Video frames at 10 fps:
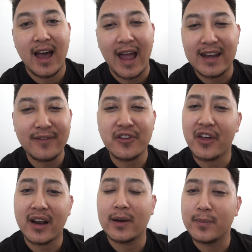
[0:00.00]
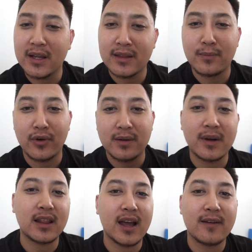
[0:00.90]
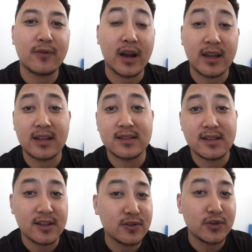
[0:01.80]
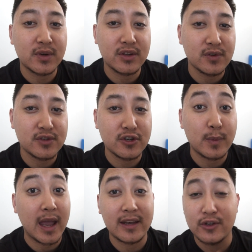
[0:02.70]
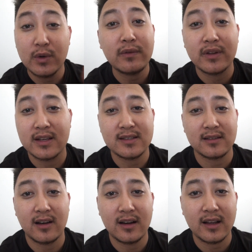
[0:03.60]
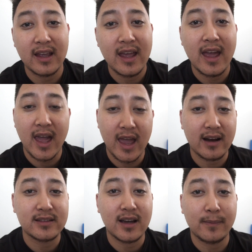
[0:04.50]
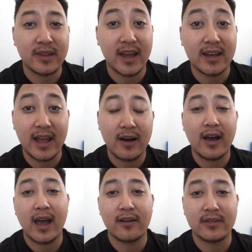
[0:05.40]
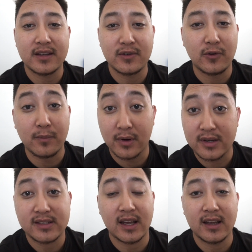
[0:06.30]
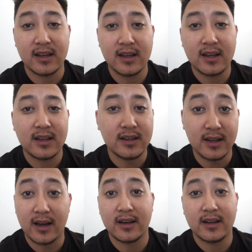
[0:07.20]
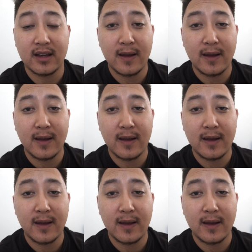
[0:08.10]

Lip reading: I never thought I'd be in the point in my life where I can continue doing YouTube and do it for this long, and on top of that now have this whole merch site done.